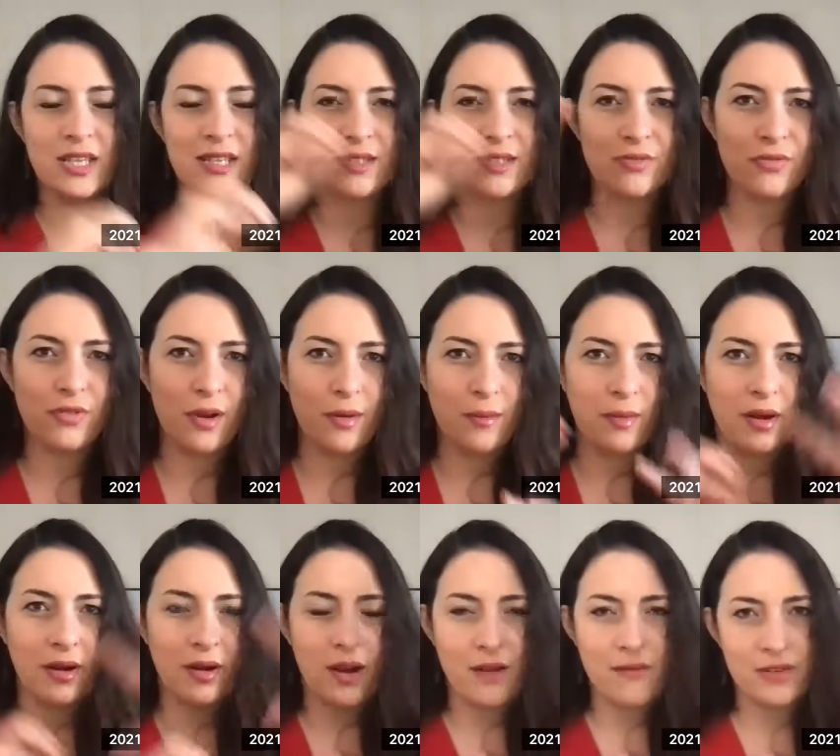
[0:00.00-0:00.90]
this from
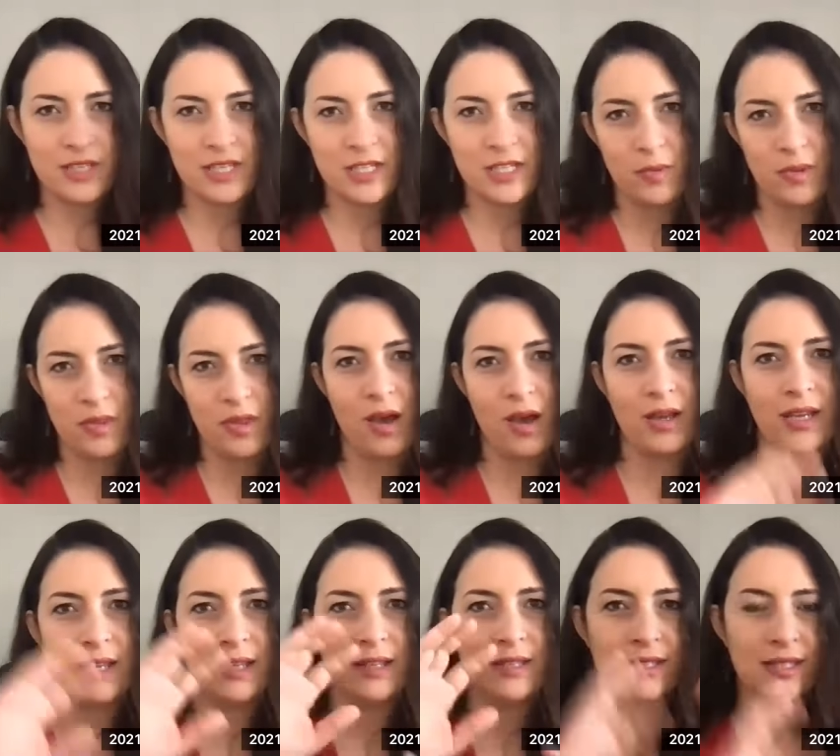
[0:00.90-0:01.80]
our conversation with
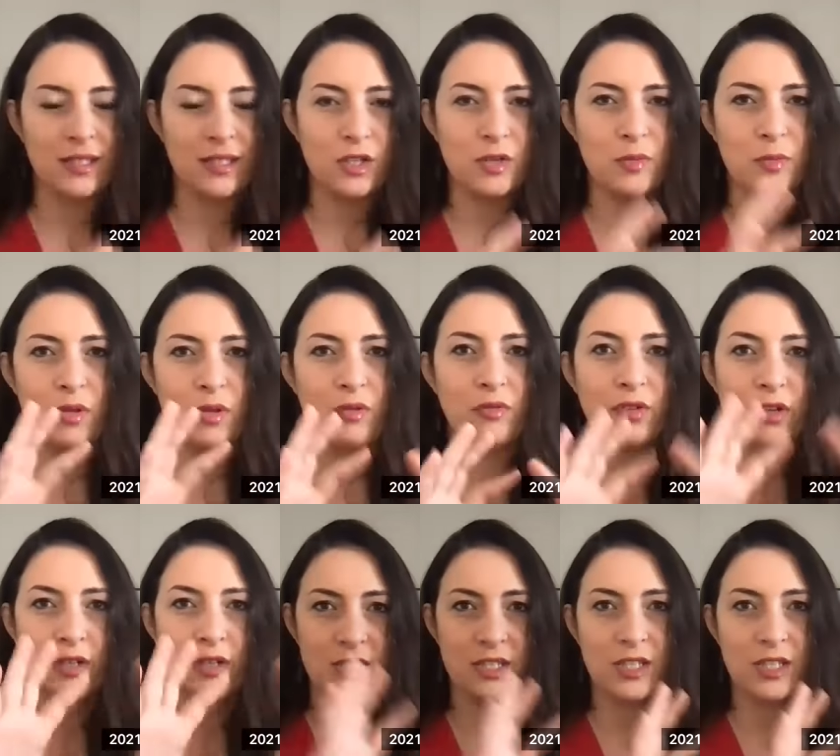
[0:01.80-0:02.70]
audience and community
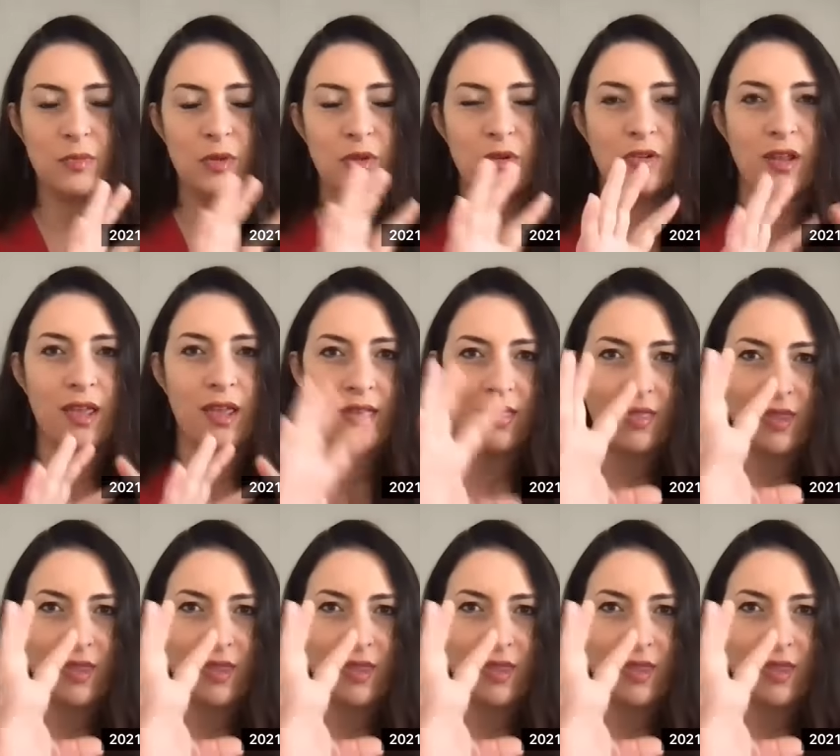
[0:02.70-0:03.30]
versus community.